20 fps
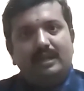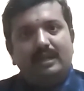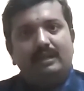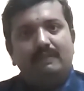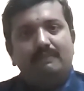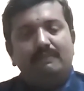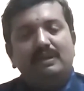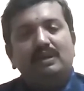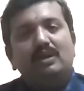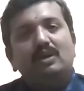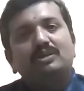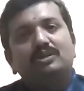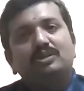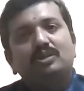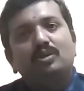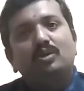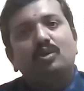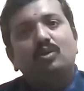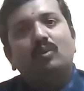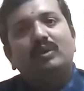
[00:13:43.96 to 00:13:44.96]
And because
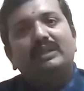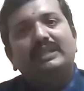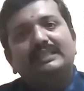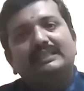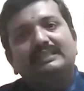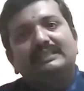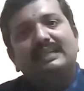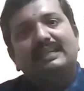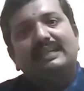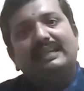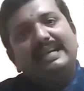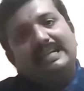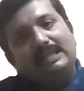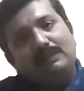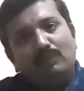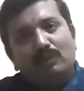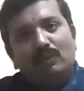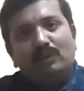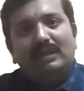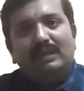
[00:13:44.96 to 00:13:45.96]
you know what is the
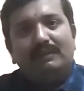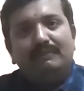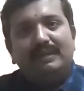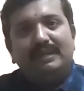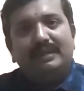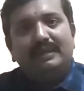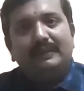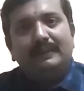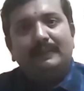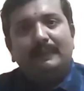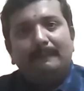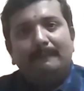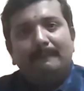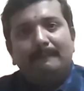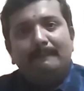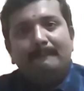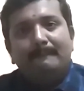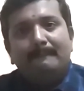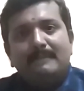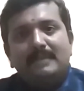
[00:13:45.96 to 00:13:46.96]
right programming,
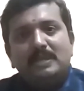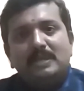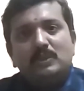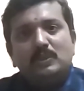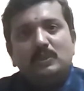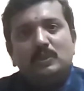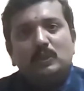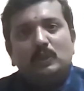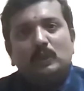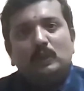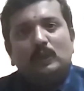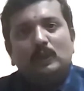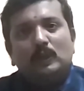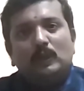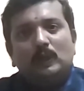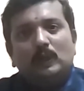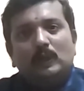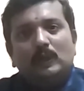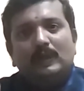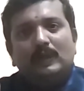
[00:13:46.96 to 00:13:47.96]
you
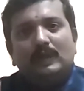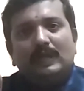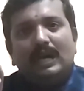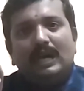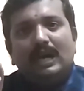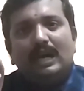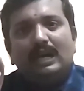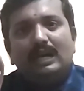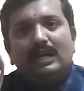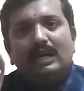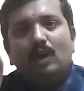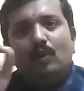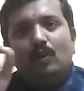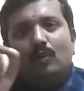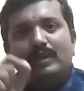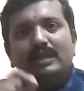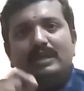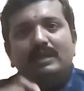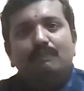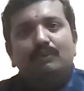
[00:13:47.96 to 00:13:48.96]
are
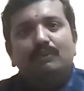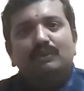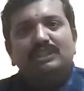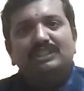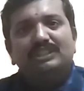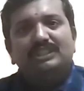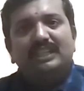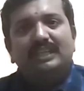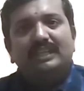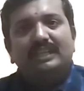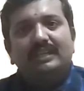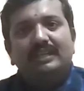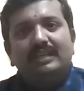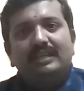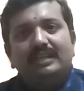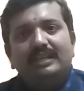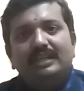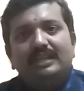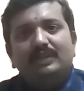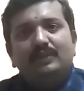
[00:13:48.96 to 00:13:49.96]
now in a position
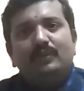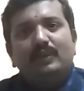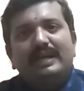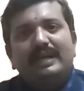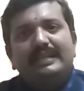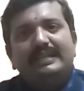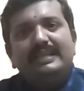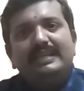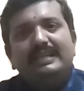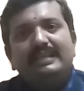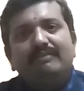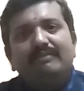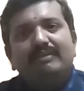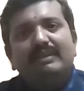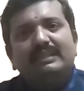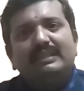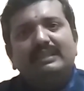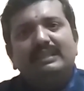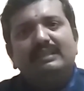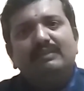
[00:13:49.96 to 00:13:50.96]
to
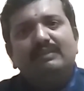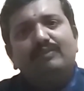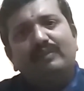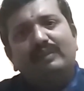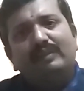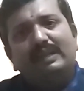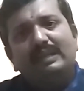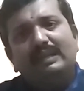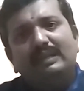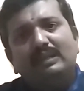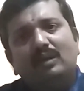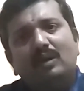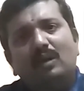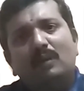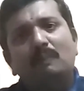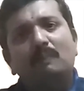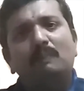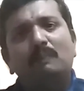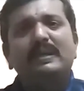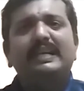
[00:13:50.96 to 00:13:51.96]
identify the different
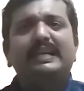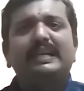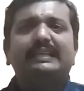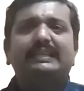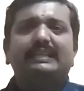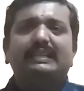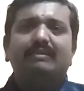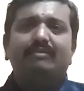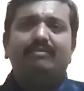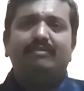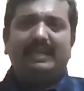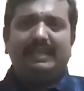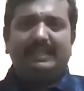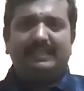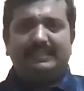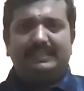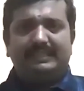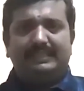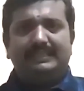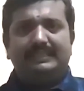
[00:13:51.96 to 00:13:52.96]
complicated
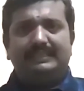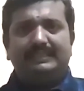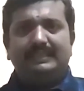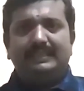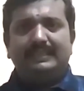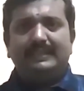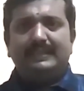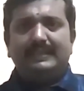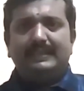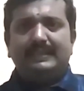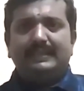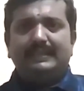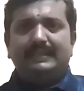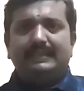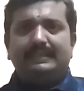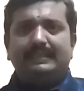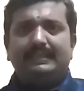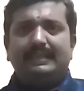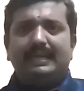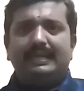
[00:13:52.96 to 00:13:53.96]
factors
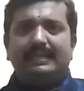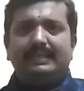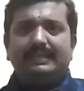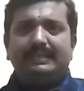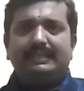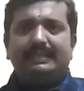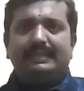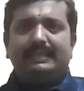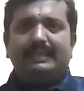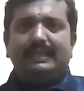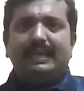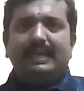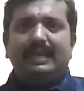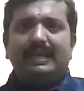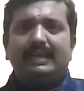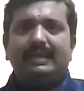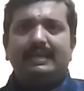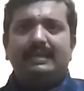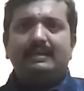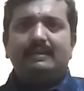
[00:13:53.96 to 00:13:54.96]
that
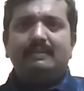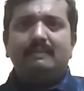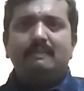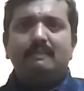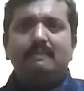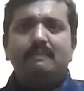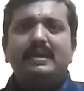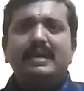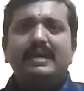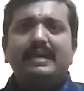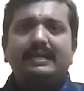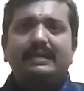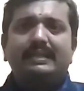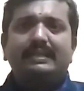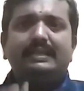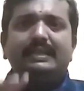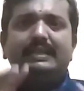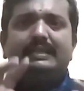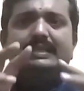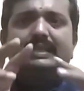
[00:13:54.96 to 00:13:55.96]
can
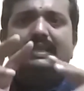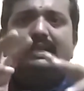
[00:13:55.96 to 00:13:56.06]
make the